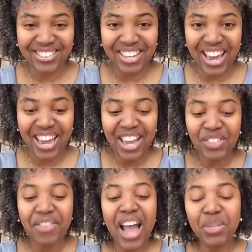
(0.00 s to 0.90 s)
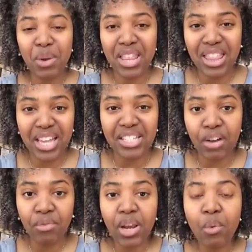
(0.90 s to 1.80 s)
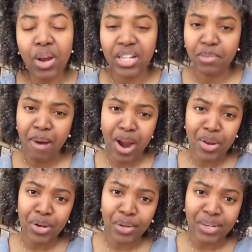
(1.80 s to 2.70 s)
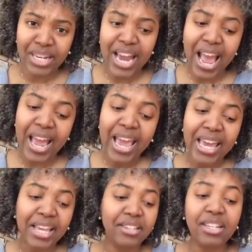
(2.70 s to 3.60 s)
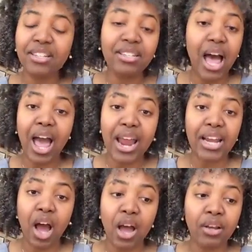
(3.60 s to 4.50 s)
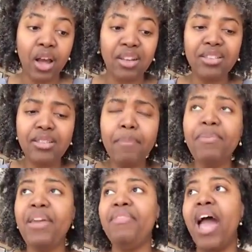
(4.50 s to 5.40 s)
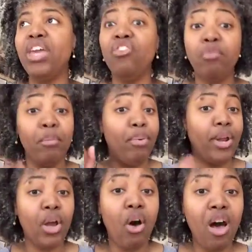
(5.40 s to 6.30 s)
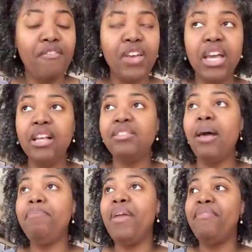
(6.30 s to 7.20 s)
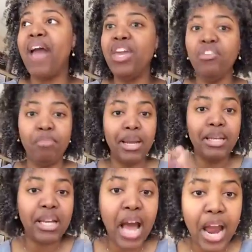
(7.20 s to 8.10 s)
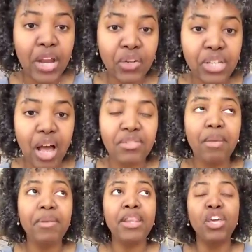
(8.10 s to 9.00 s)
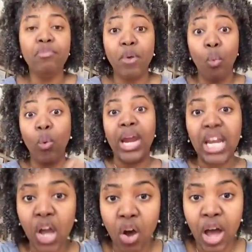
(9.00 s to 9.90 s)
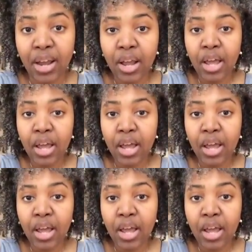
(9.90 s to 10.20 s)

Okay, so that's one of the things I really want to inspire you to do today, is decide on something that you've been putting off, something that you've been denying yourself, something that you've been waiting on.